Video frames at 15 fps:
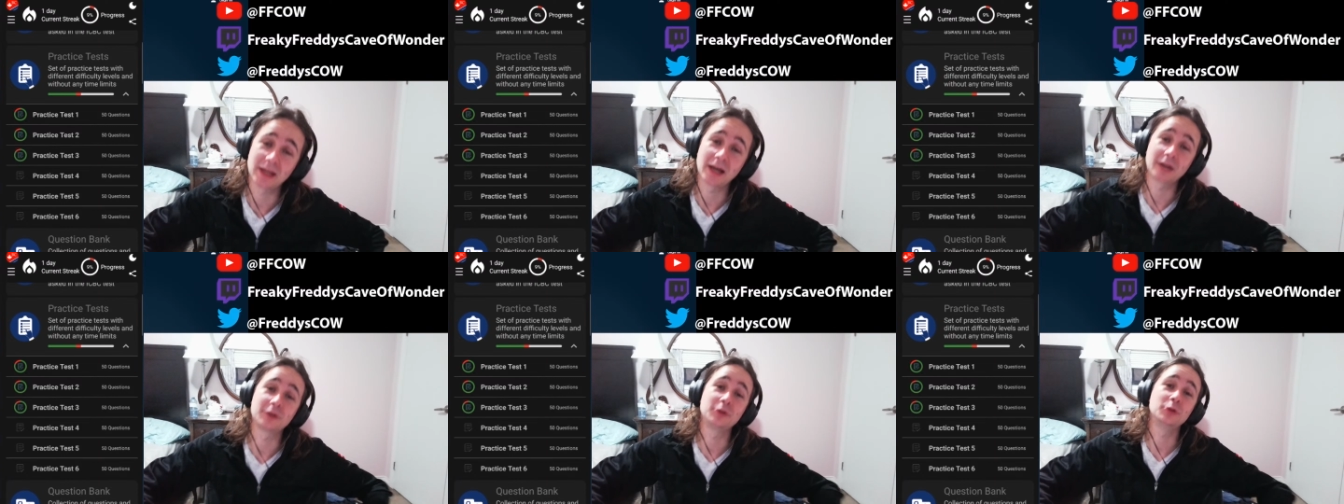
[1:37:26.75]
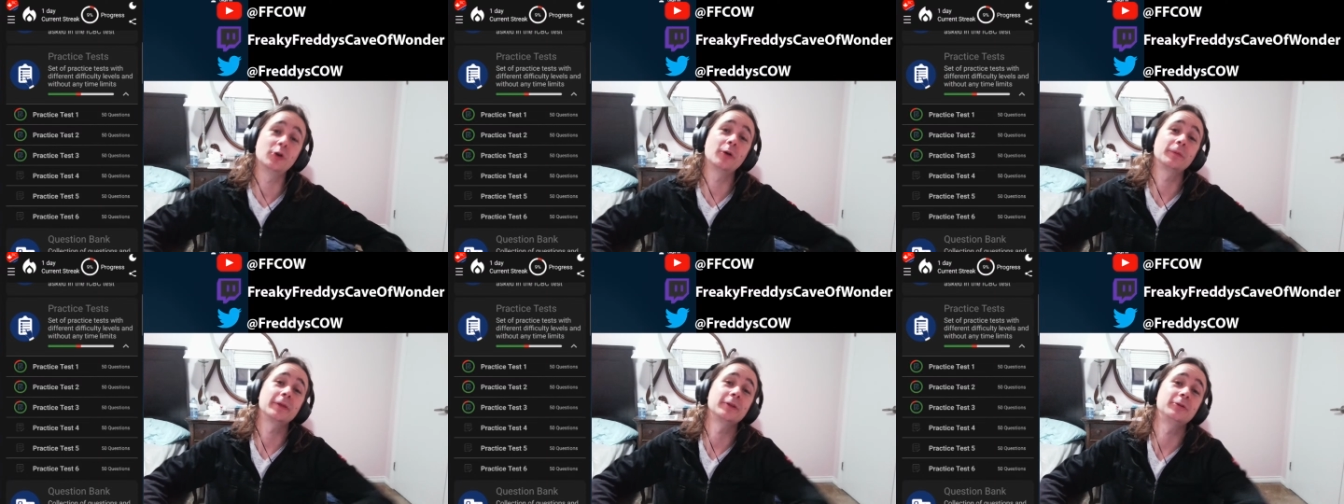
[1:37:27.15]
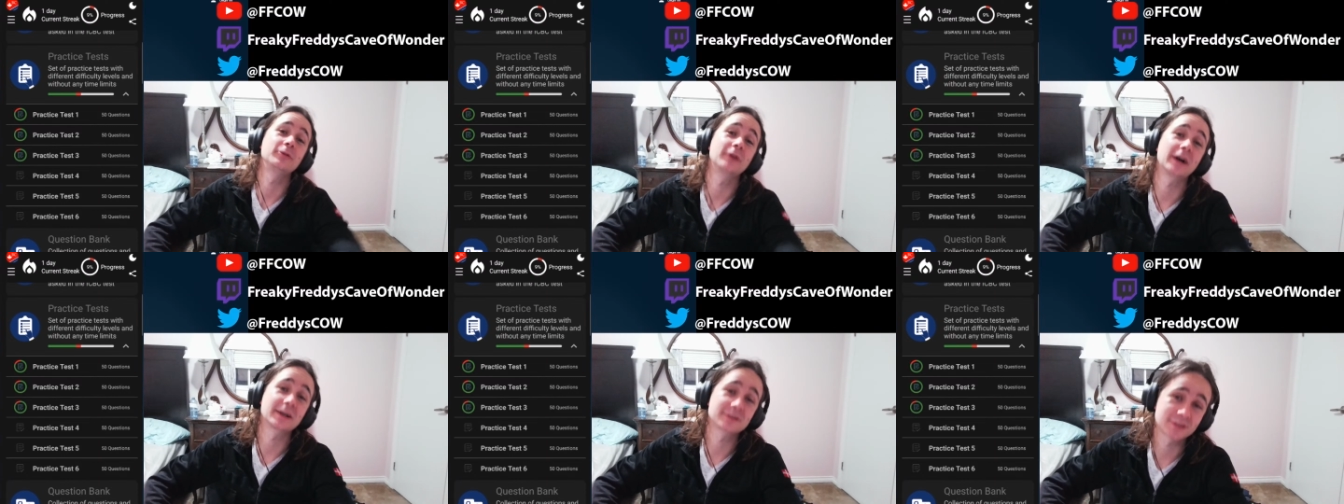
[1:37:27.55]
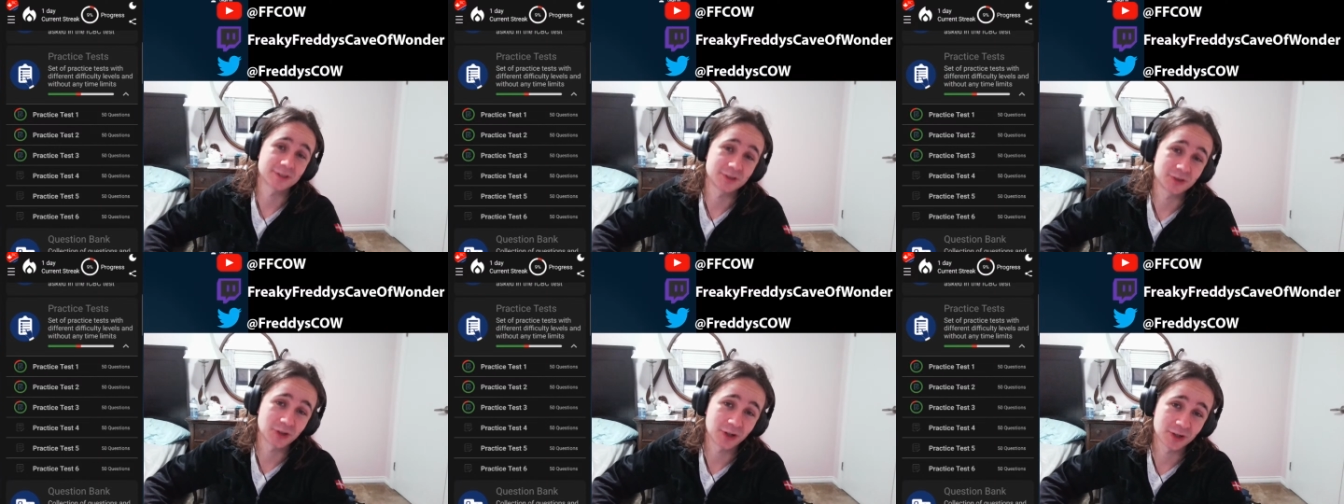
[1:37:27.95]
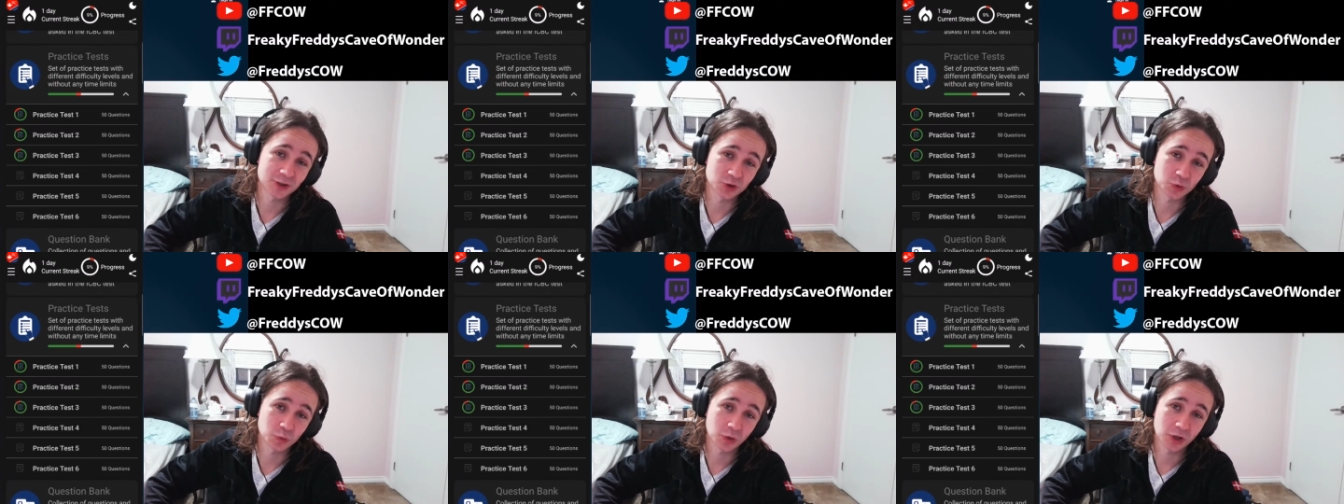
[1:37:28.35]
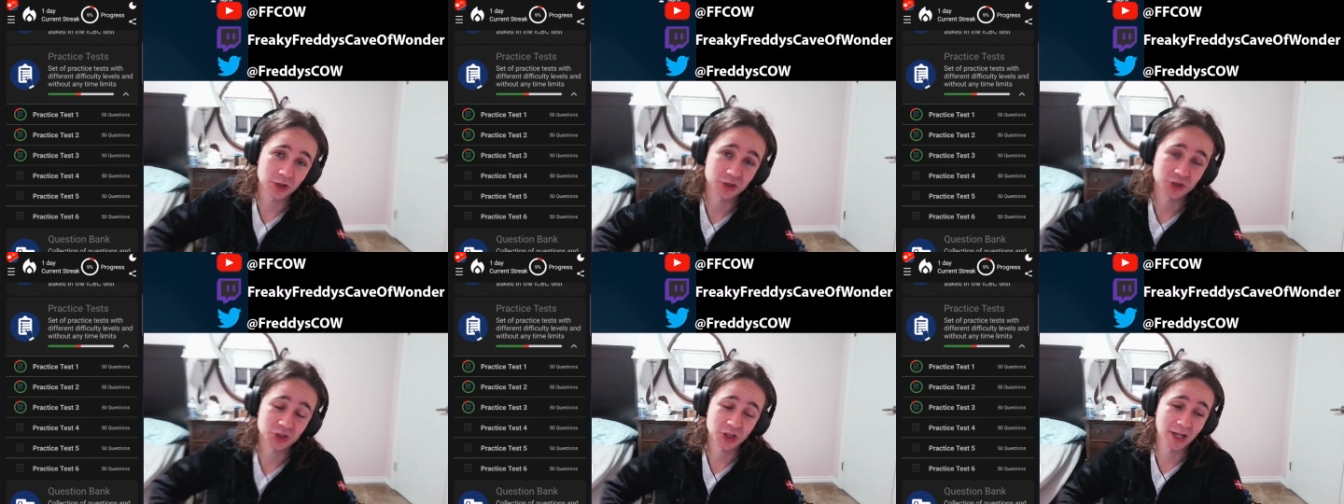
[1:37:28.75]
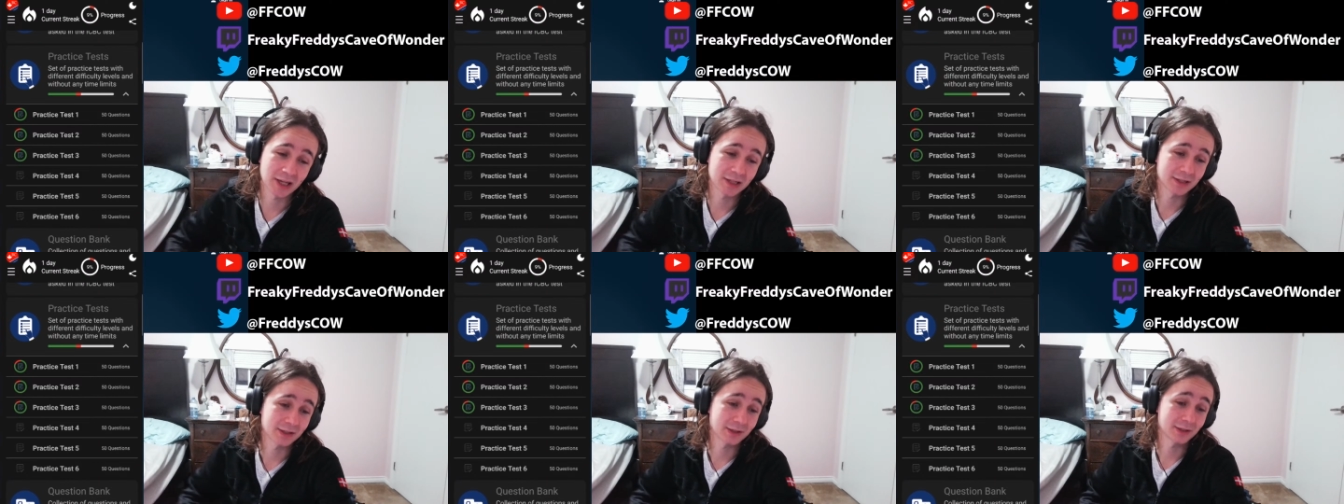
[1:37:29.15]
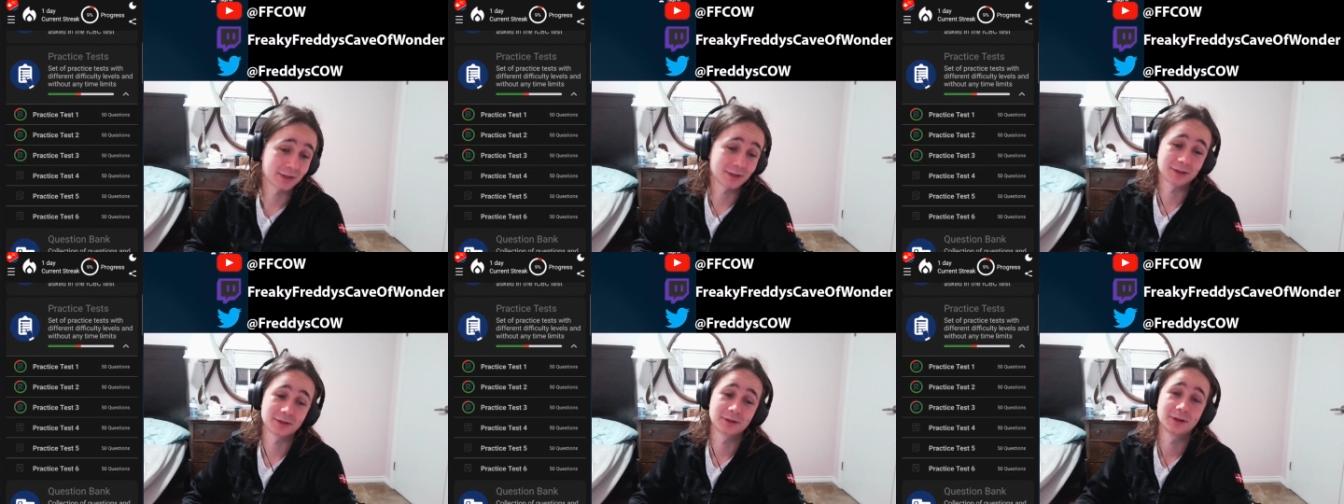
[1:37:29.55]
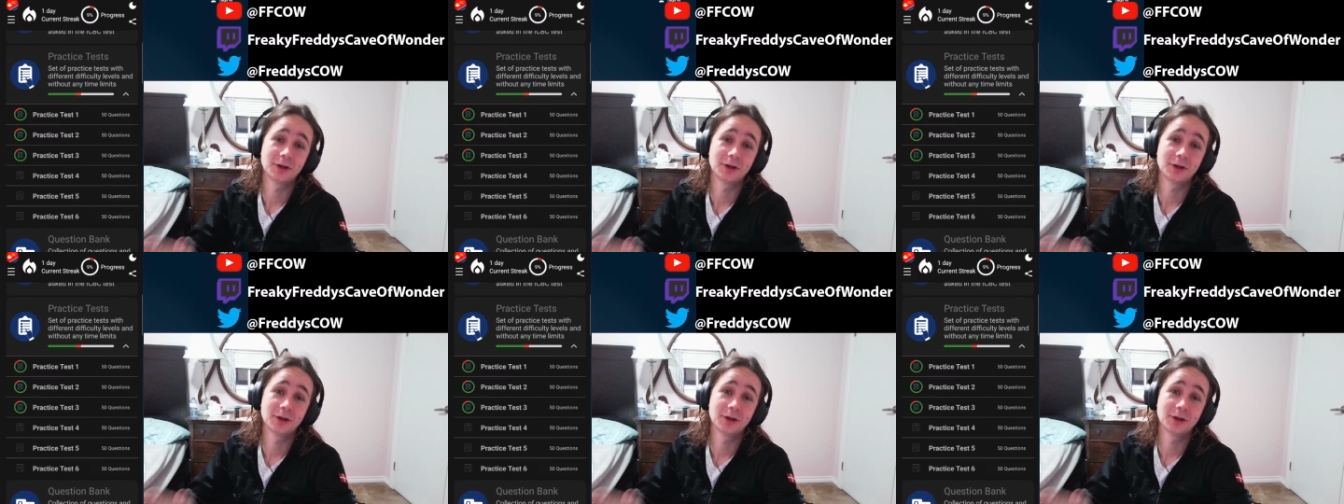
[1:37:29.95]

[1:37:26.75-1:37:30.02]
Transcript: I do hope that you guys are enjoying to watch, and